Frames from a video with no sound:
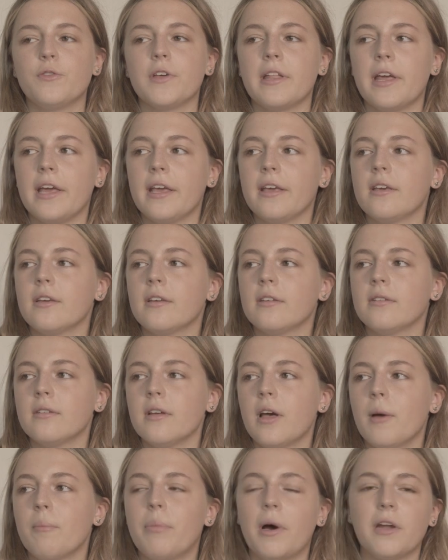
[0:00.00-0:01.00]
feel like
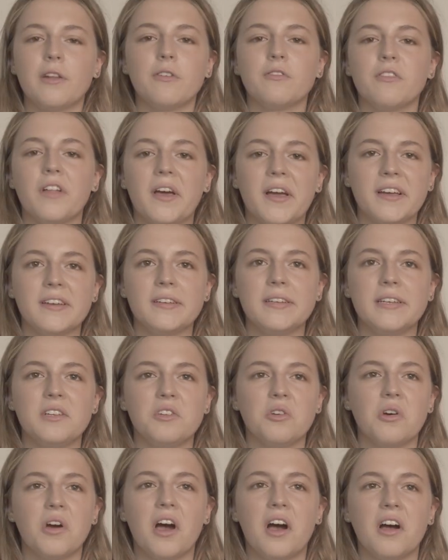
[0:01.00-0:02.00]
a butterfly in
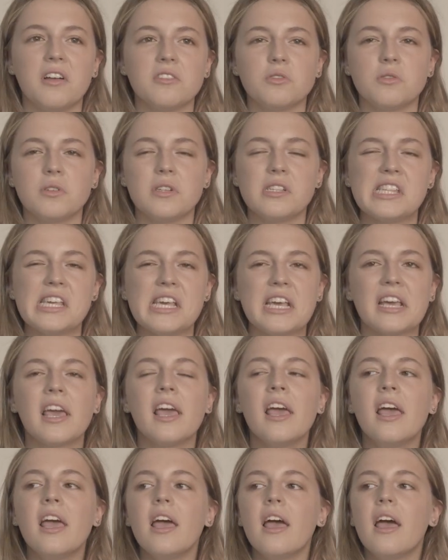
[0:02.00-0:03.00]
your heart sort of thing.
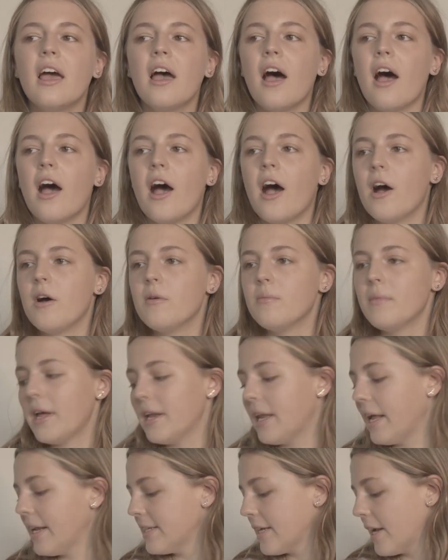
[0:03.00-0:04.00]
And
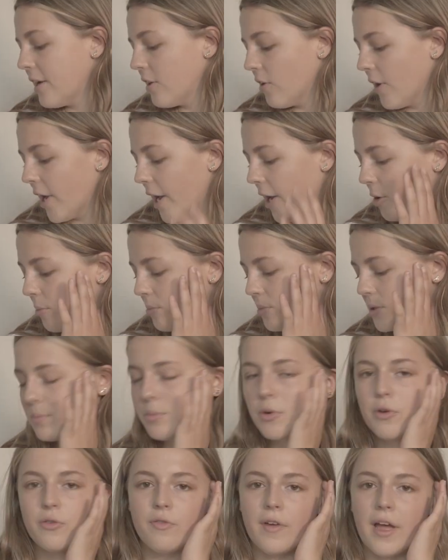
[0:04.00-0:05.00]
Atenol helps
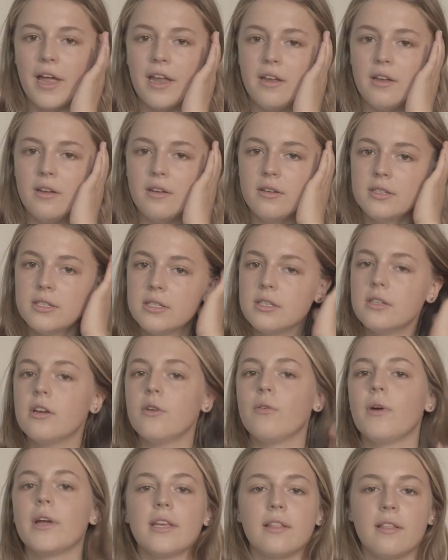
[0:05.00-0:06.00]
prevent
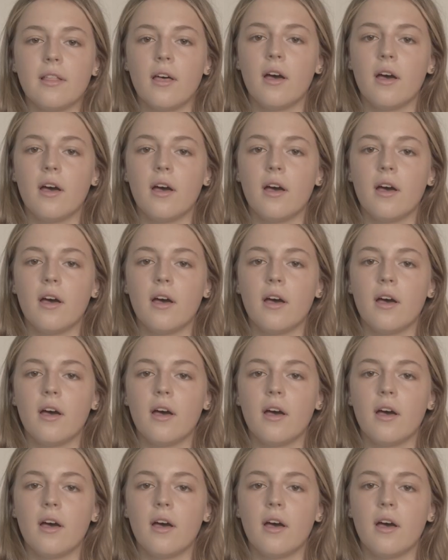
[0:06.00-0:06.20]
irregular